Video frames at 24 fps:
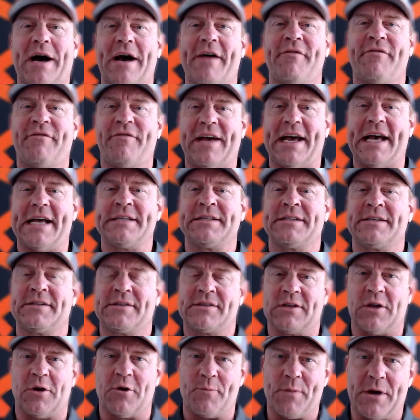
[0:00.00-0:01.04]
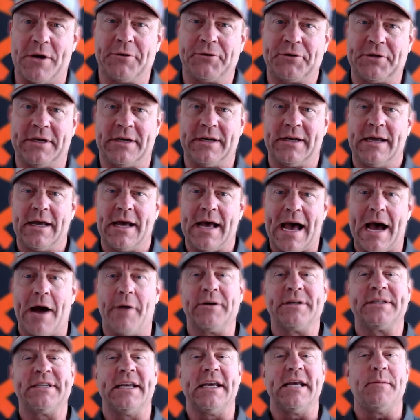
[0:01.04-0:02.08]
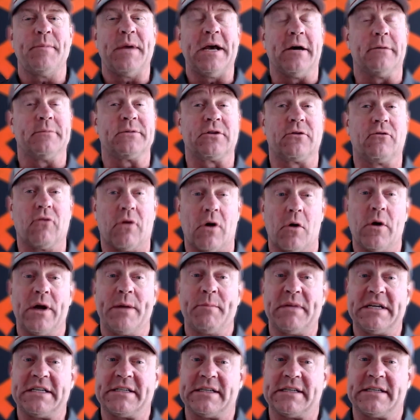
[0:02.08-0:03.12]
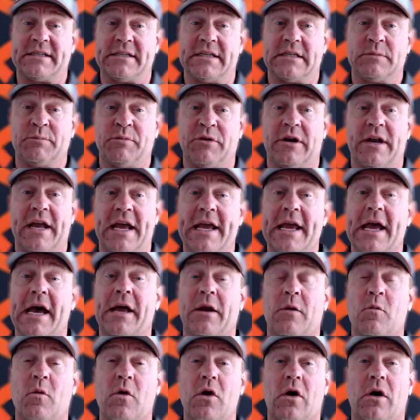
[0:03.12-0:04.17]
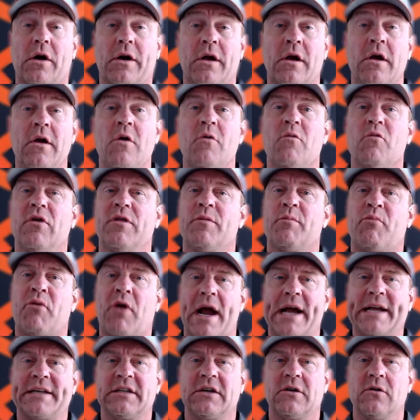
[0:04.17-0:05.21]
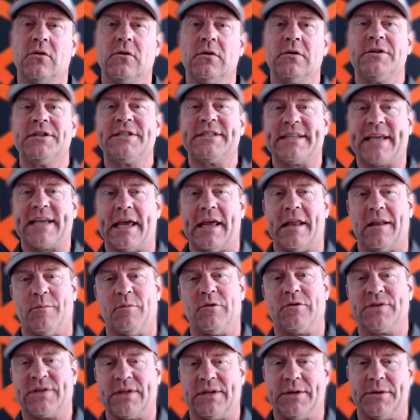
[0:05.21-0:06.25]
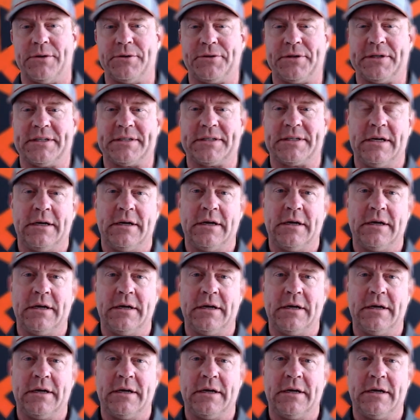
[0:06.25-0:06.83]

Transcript: Fast Slow Motion. Our team helps growing businesses put AI to work with practical, scalable solutions.